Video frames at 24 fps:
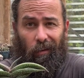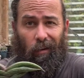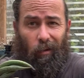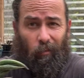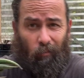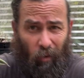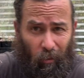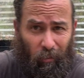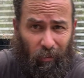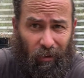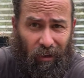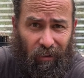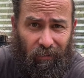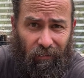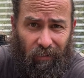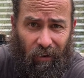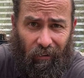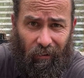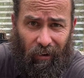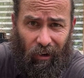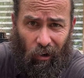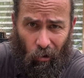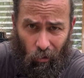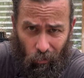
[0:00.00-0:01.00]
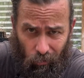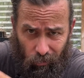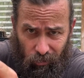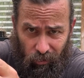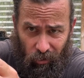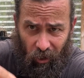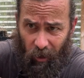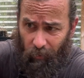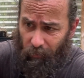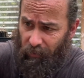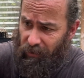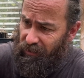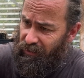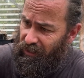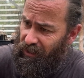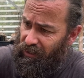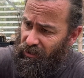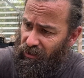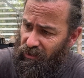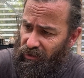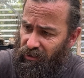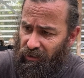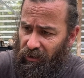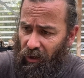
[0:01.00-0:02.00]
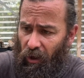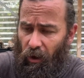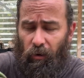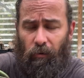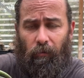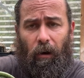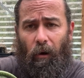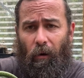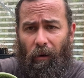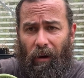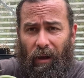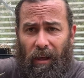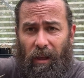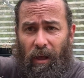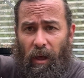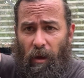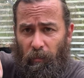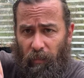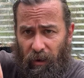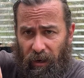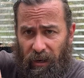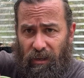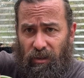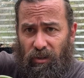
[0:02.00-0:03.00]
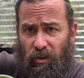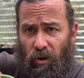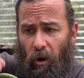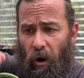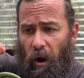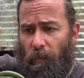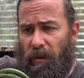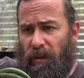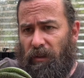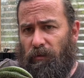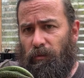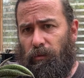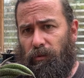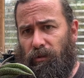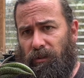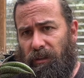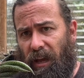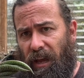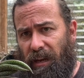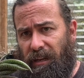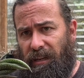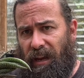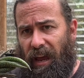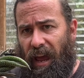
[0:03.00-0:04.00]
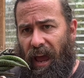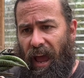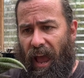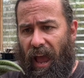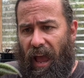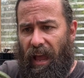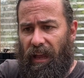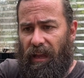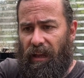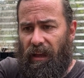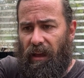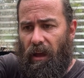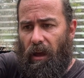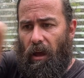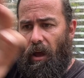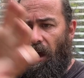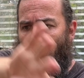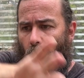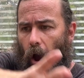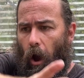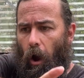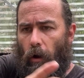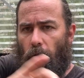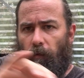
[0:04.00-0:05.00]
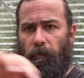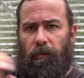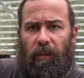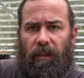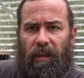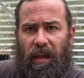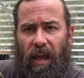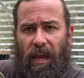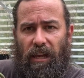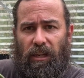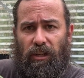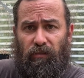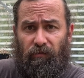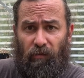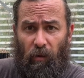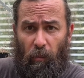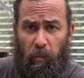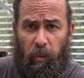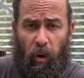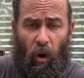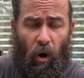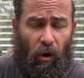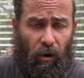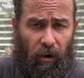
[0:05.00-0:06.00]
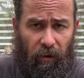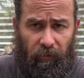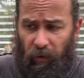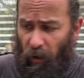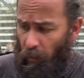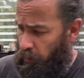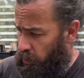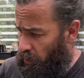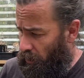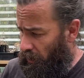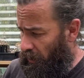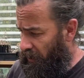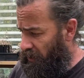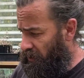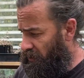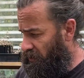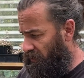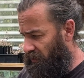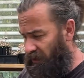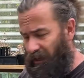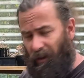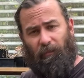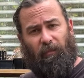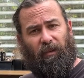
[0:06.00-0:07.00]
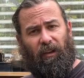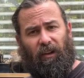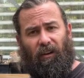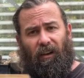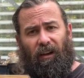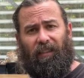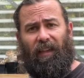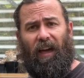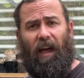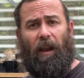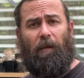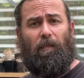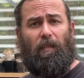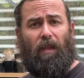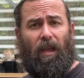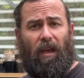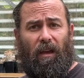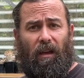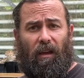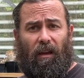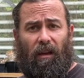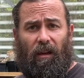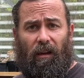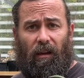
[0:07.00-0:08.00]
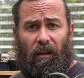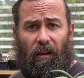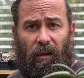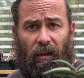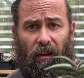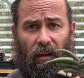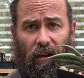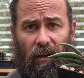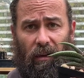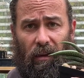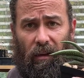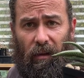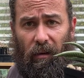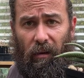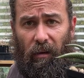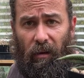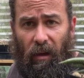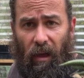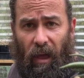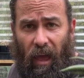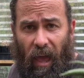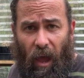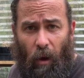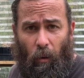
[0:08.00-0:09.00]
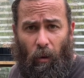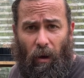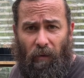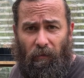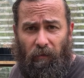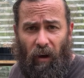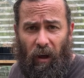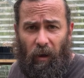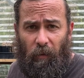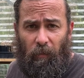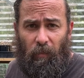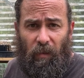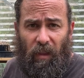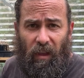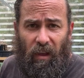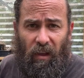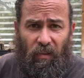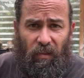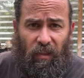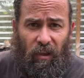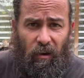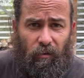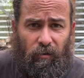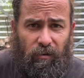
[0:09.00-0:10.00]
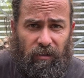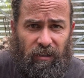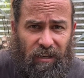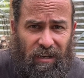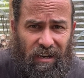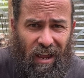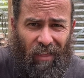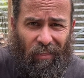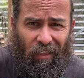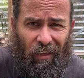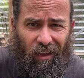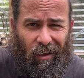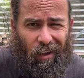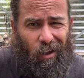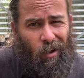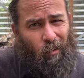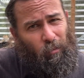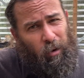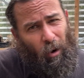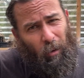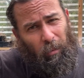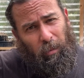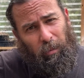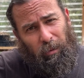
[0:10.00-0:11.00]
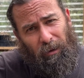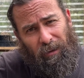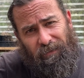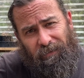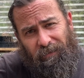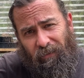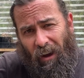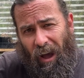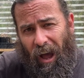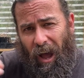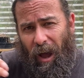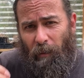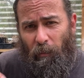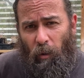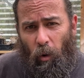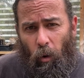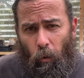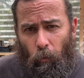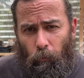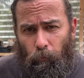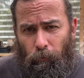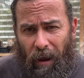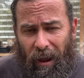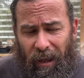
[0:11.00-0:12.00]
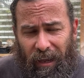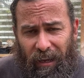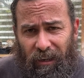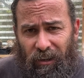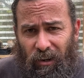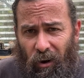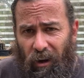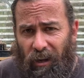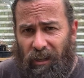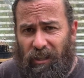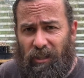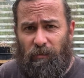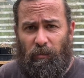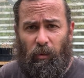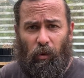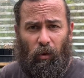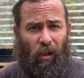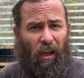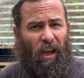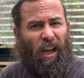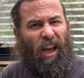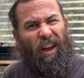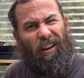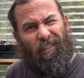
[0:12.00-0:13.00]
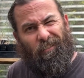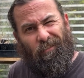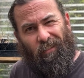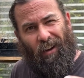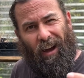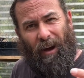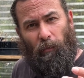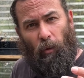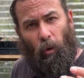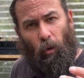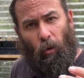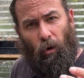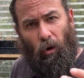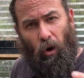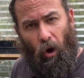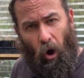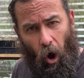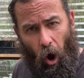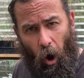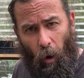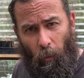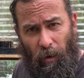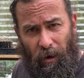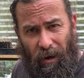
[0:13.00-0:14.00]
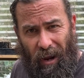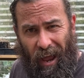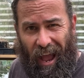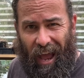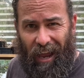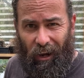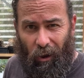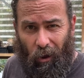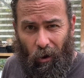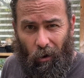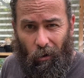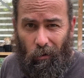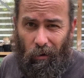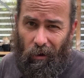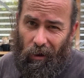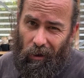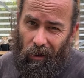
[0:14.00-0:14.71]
probably a very long time, it's such a slow grower, but in time this will start to hang over the edge of a pot if I put it into something like that. However, there is another, probably far more recognizable and far more common aloe,